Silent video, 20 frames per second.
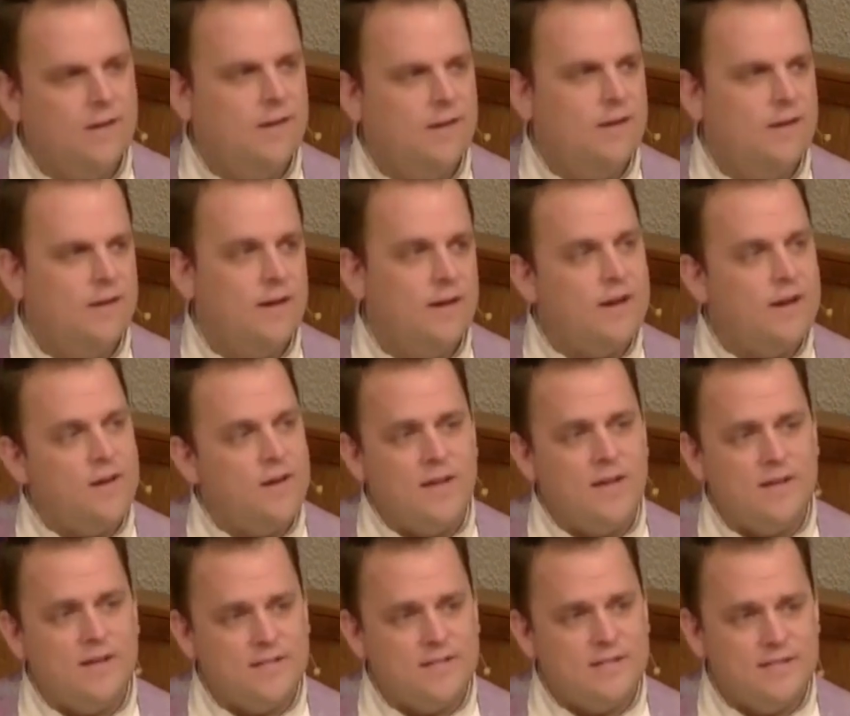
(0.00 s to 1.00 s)
And now
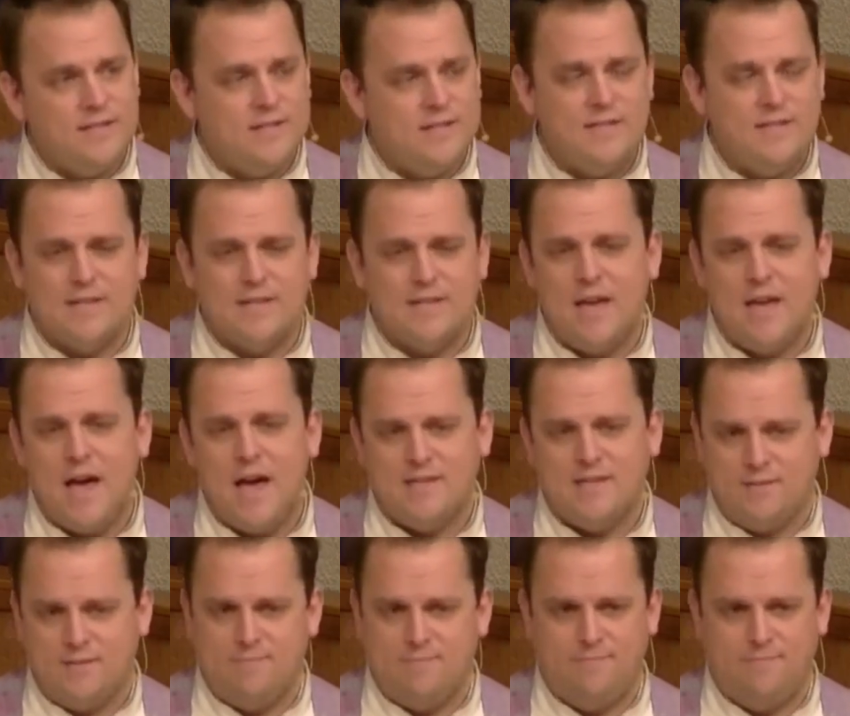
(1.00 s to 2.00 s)
that distance is a
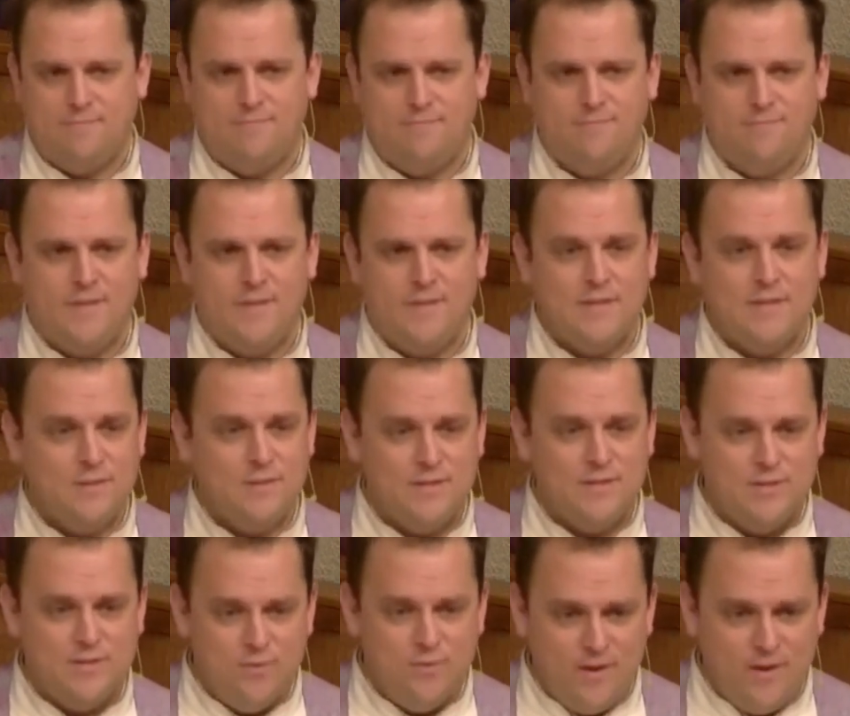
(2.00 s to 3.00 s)
chasm. That's what the
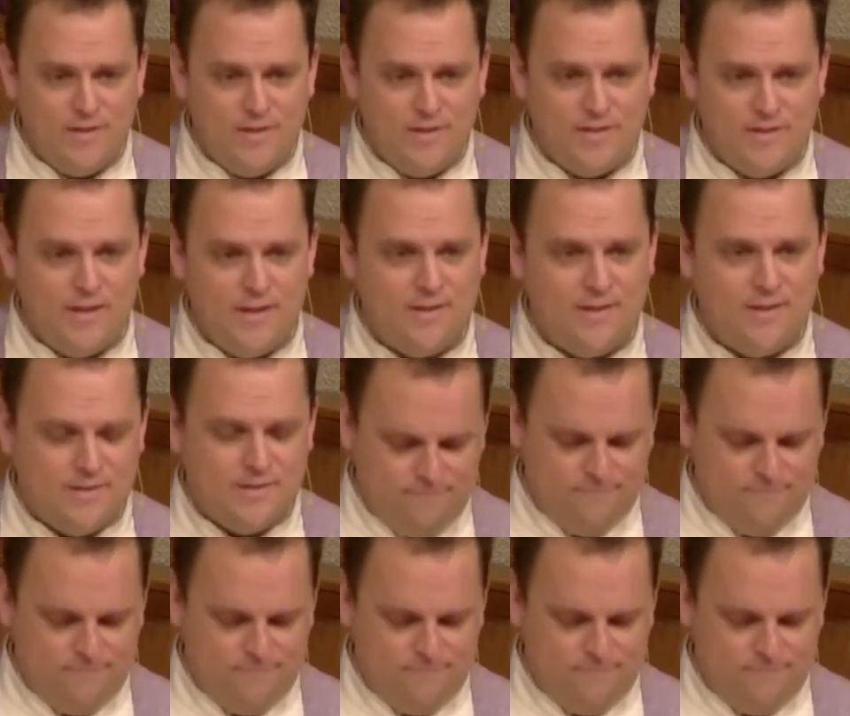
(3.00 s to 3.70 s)
story says.